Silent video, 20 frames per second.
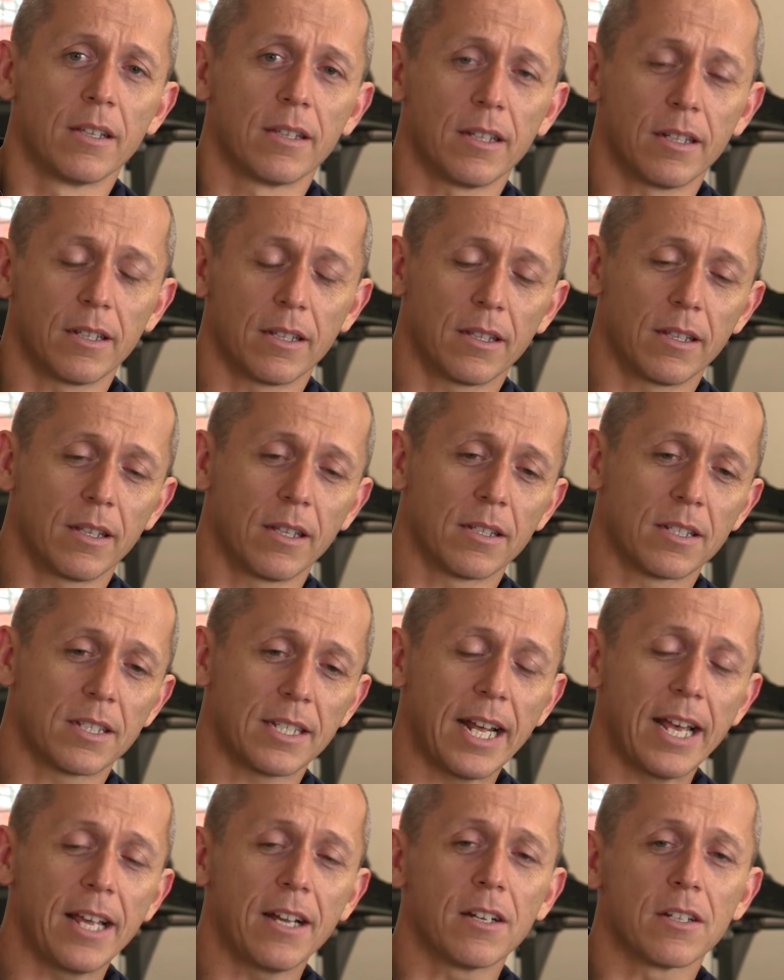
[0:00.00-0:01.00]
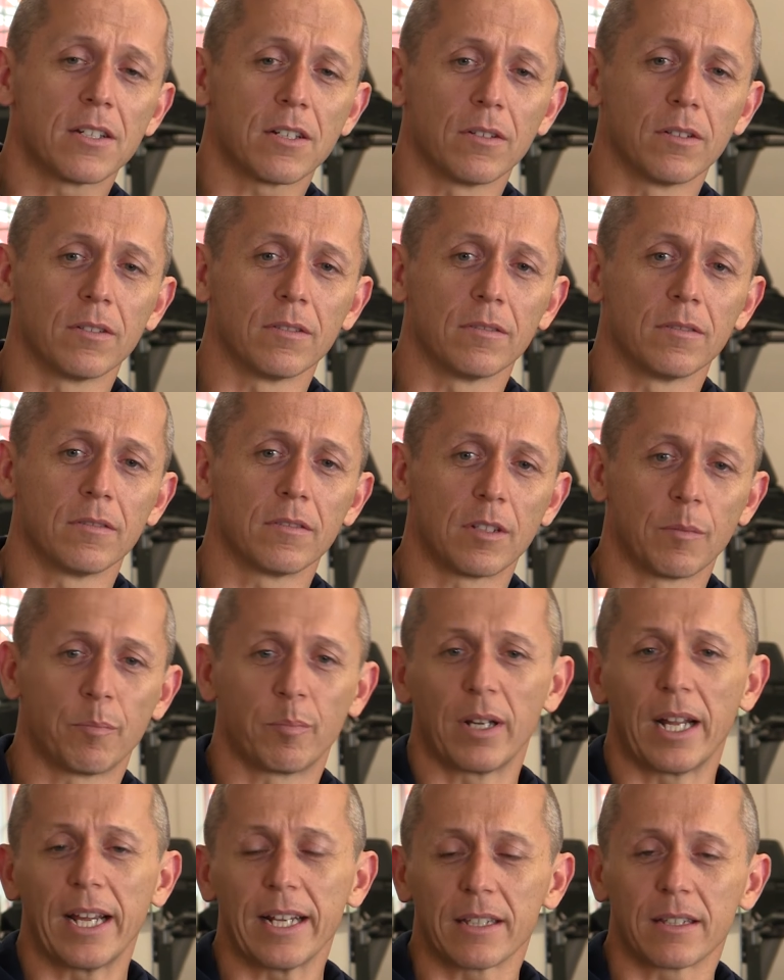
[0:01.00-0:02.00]
the standards on the
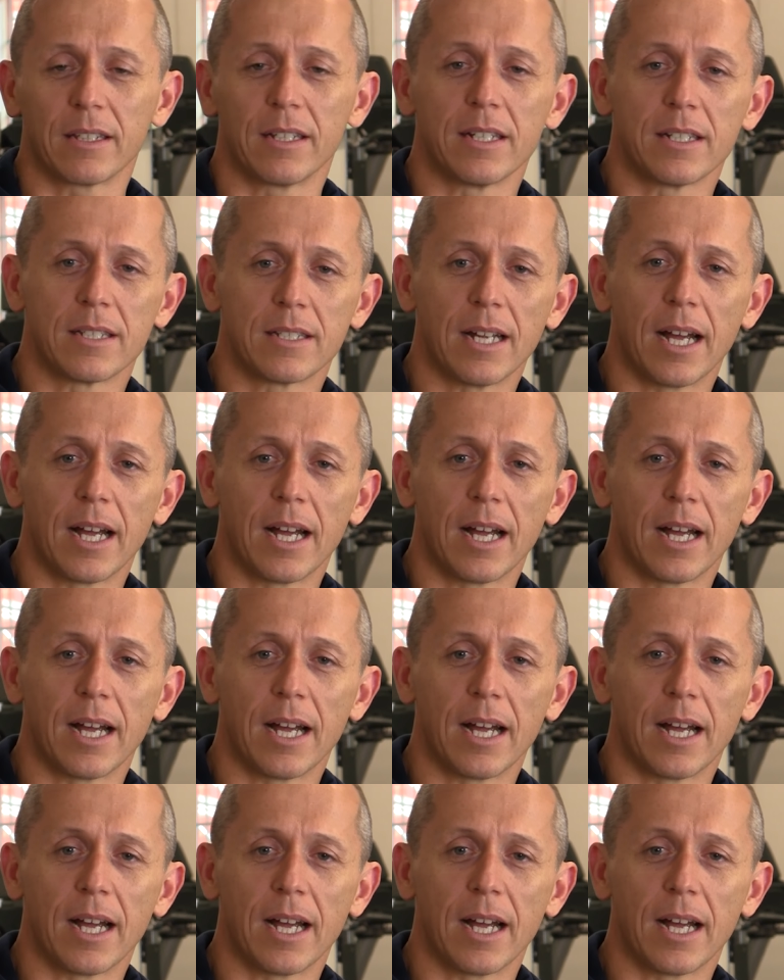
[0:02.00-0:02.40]
plank these